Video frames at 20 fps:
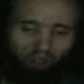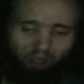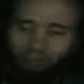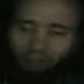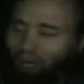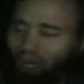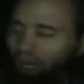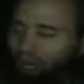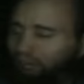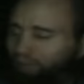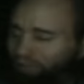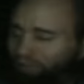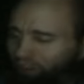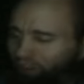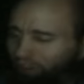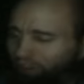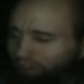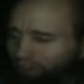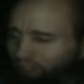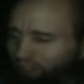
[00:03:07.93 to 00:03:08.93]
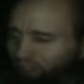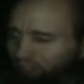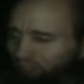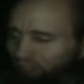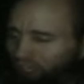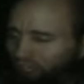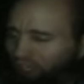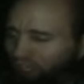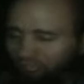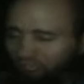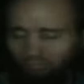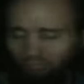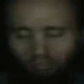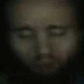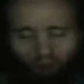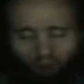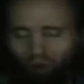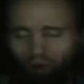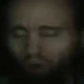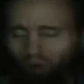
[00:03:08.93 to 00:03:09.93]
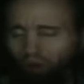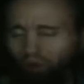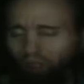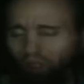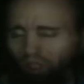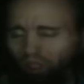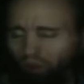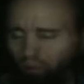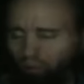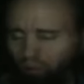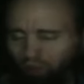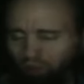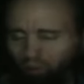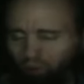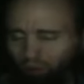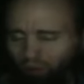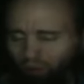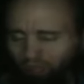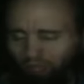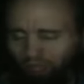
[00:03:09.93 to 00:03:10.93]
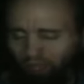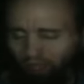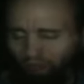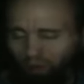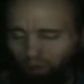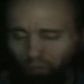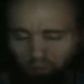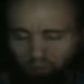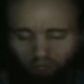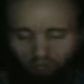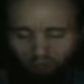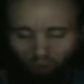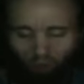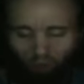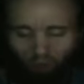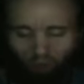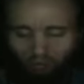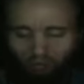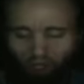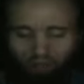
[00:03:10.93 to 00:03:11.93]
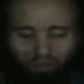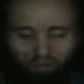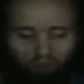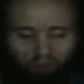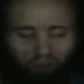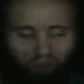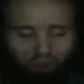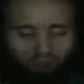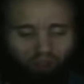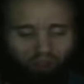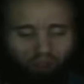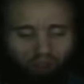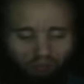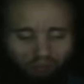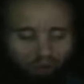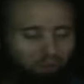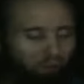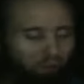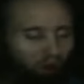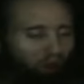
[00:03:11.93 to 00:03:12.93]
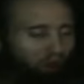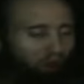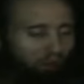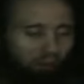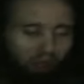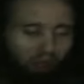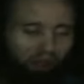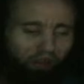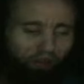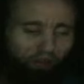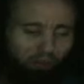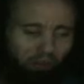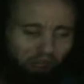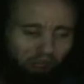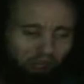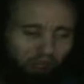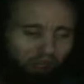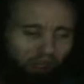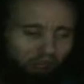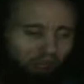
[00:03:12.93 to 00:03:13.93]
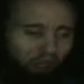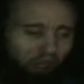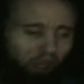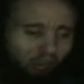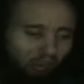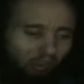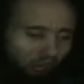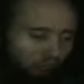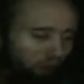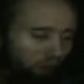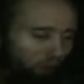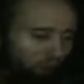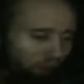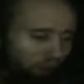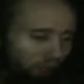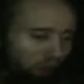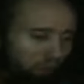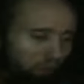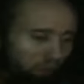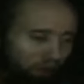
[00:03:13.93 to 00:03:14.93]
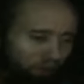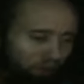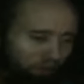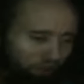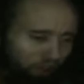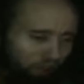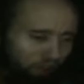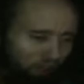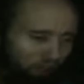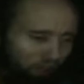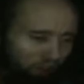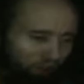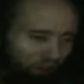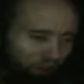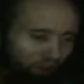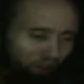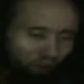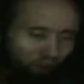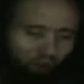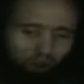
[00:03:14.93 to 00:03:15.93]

I appreciate that and all the other people that have been harassed and bullied by this man. I know they appreciate it too.